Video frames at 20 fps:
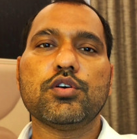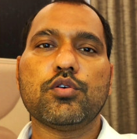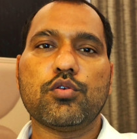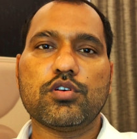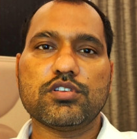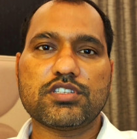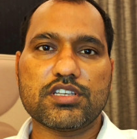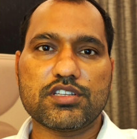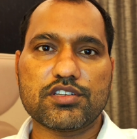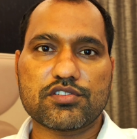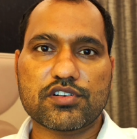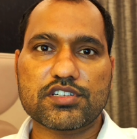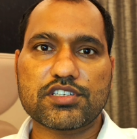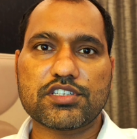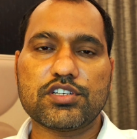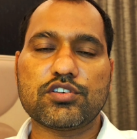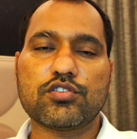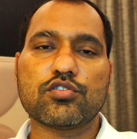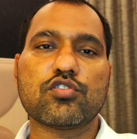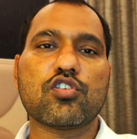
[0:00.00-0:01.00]
who is
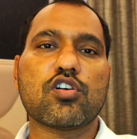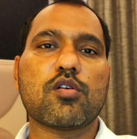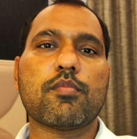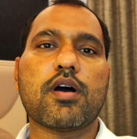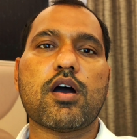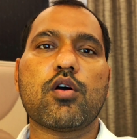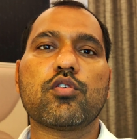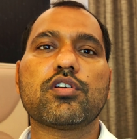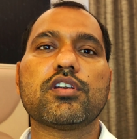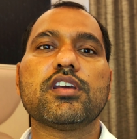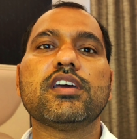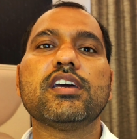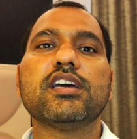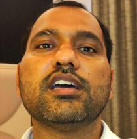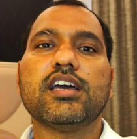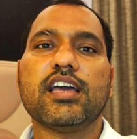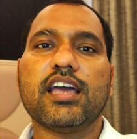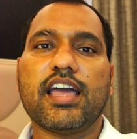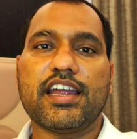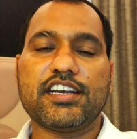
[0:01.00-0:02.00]
interested to know about
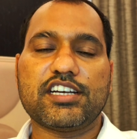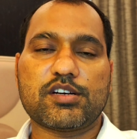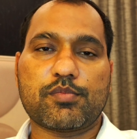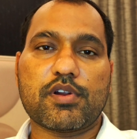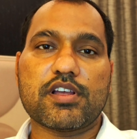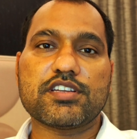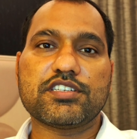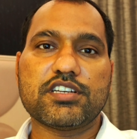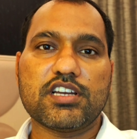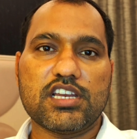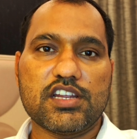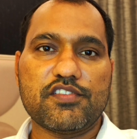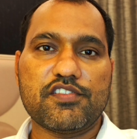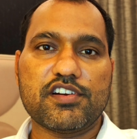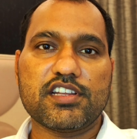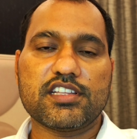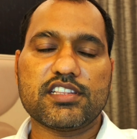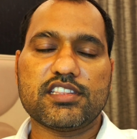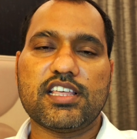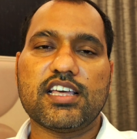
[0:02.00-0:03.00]
enterprise
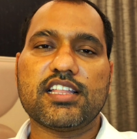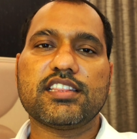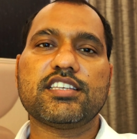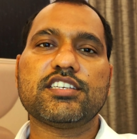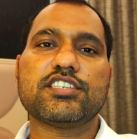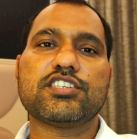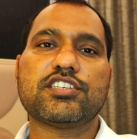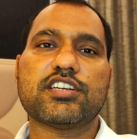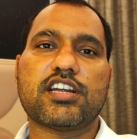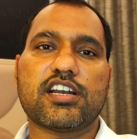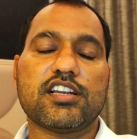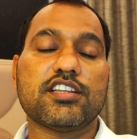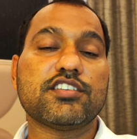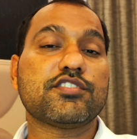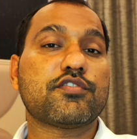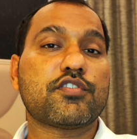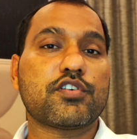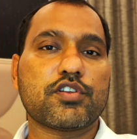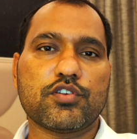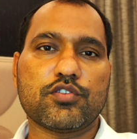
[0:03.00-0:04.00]
delivery, then this channel
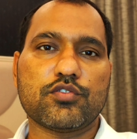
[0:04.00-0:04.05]
is for